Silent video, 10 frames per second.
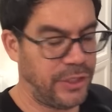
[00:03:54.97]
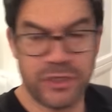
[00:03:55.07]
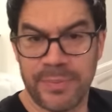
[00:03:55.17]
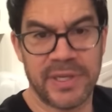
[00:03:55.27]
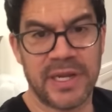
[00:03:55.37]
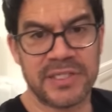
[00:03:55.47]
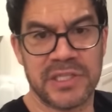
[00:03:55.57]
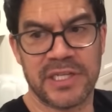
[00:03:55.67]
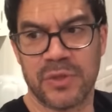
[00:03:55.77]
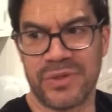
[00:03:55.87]
And you could be a
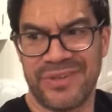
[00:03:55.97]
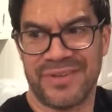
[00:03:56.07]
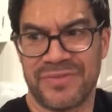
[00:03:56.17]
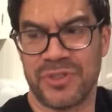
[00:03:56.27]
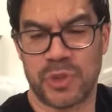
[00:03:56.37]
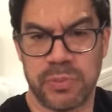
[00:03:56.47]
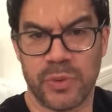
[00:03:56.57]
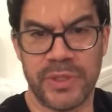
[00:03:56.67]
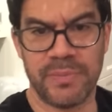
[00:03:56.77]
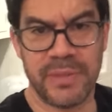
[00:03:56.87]
nice landlord. You don't have to
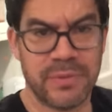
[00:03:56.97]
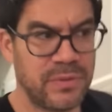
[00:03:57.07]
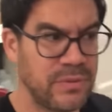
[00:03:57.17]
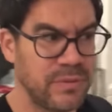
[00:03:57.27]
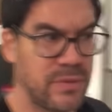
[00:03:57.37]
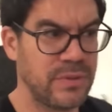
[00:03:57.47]
exploit people.